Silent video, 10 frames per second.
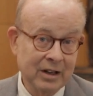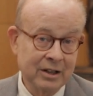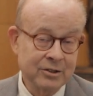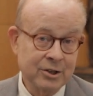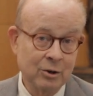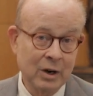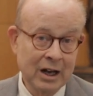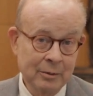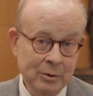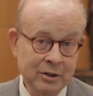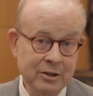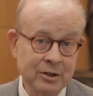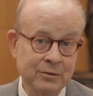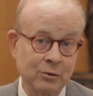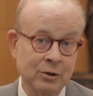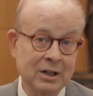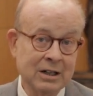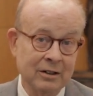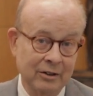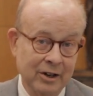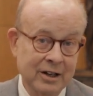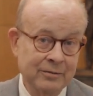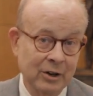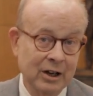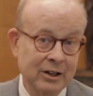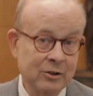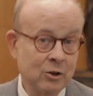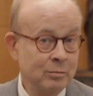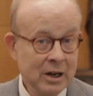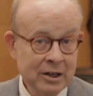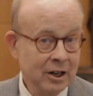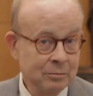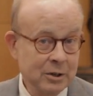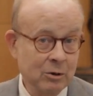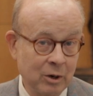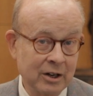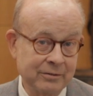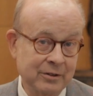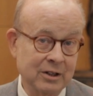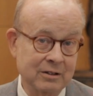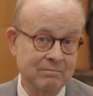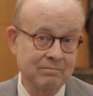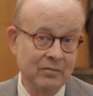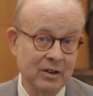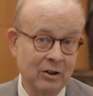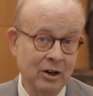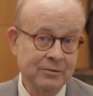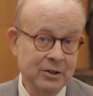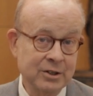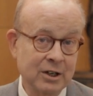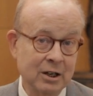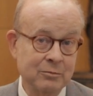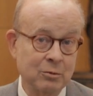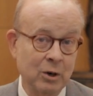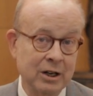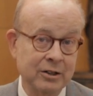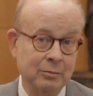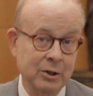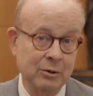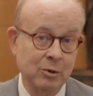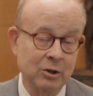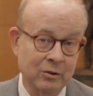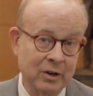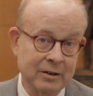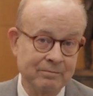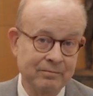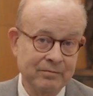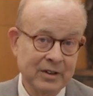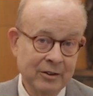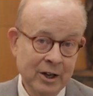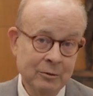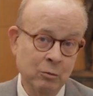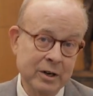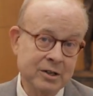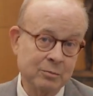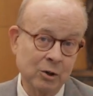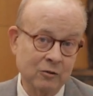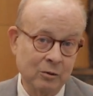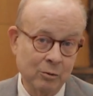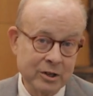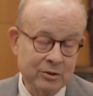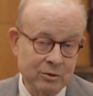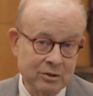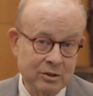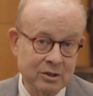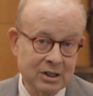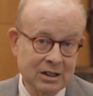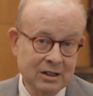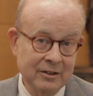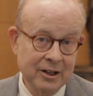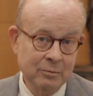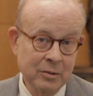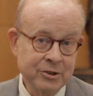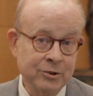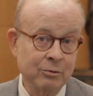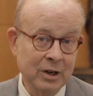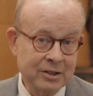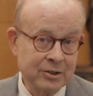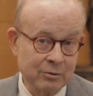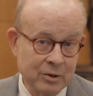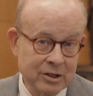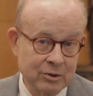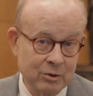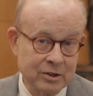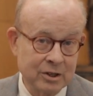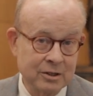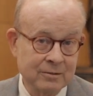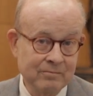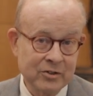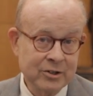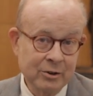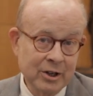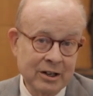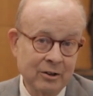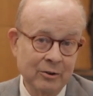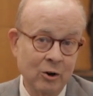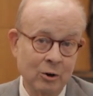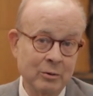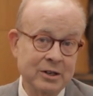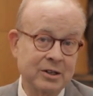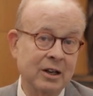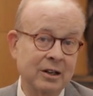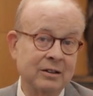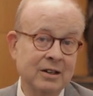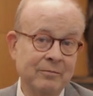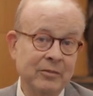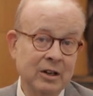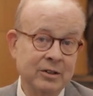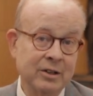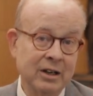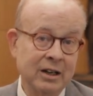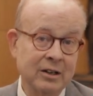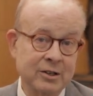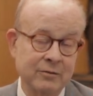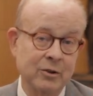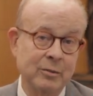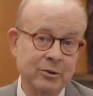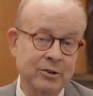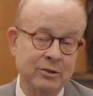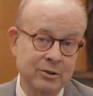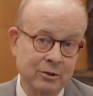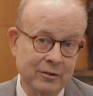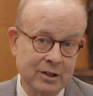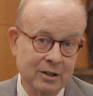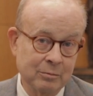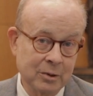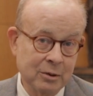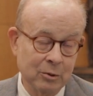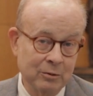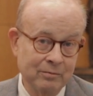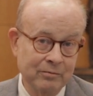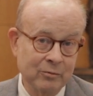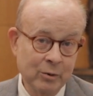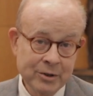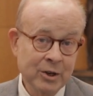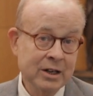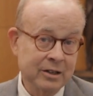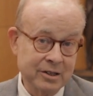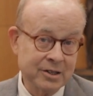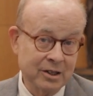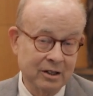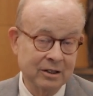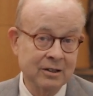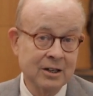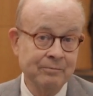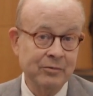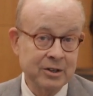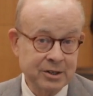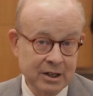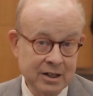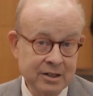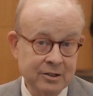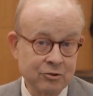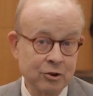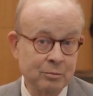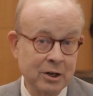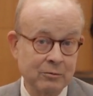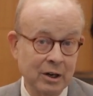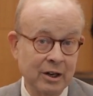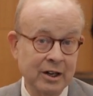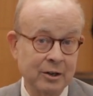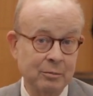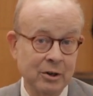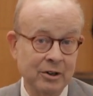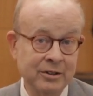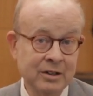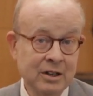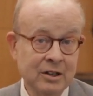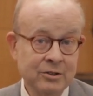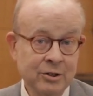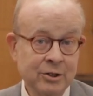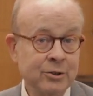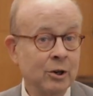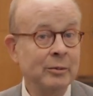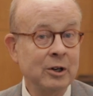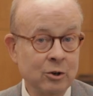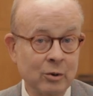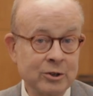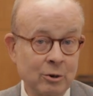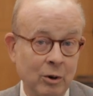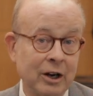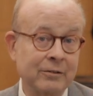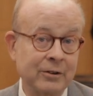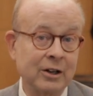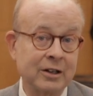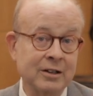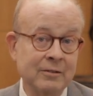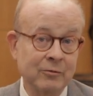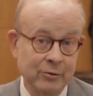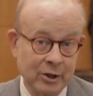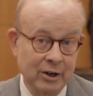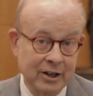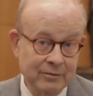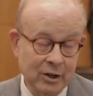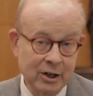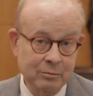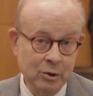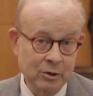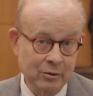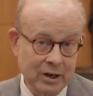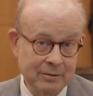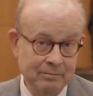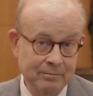And so applicants for Lifeline who may not be qualified oftentimes wind up in the program. And that wastes program resources. It misdirects the resources so they don't always get into the hands of the most deserving people. We think instead the states should be relied upon to determine who is qualified for the Lifeline program.